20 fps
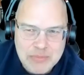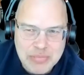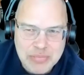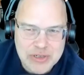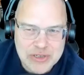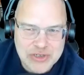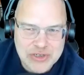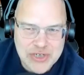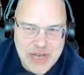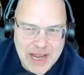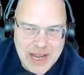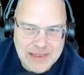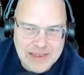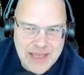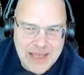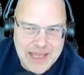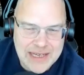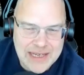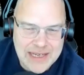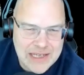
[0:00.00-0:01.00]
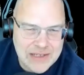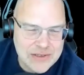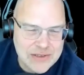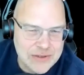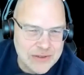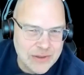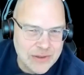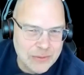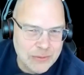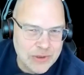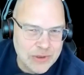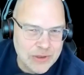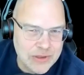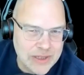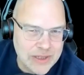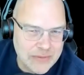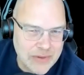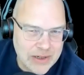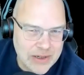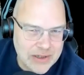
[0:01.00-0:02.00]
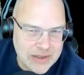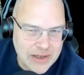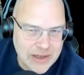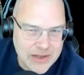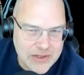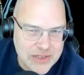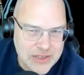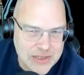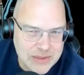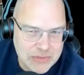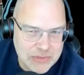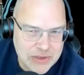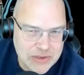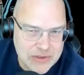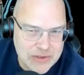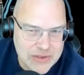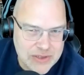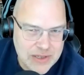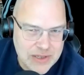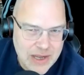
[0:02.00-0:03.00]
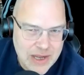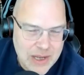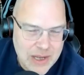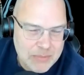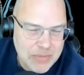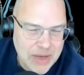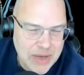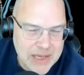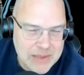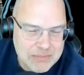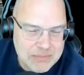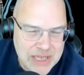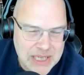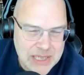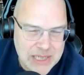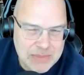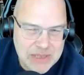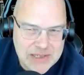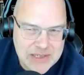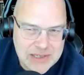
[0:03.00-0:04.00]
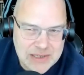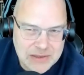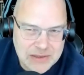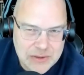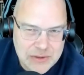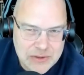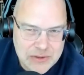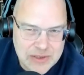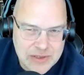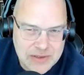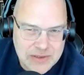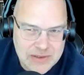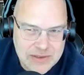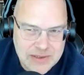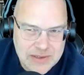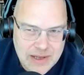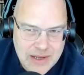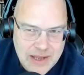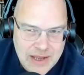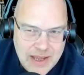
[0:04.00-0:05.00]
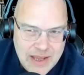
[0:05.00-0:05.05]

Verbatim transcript: project that into the world of our customers buying B two B solutions.